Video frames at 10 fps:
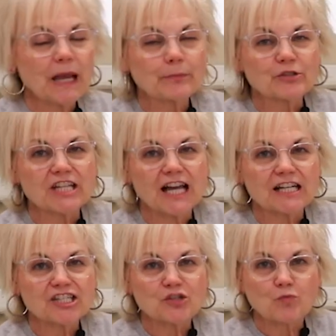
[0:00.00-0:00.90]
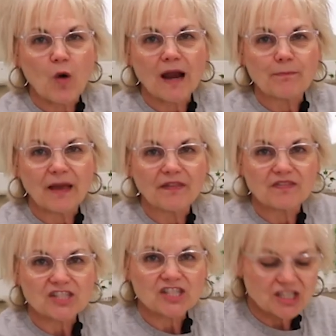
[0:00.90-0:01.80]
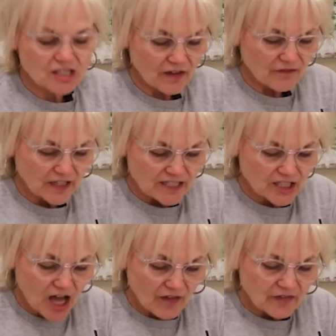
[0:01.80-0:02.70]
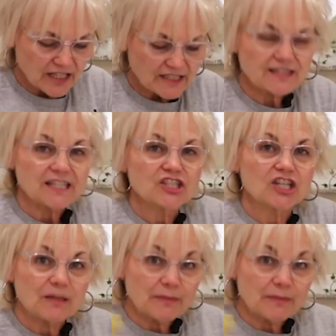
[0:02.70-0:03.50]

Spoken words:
paper towels and wipe out the stuff that's obvious, that's going to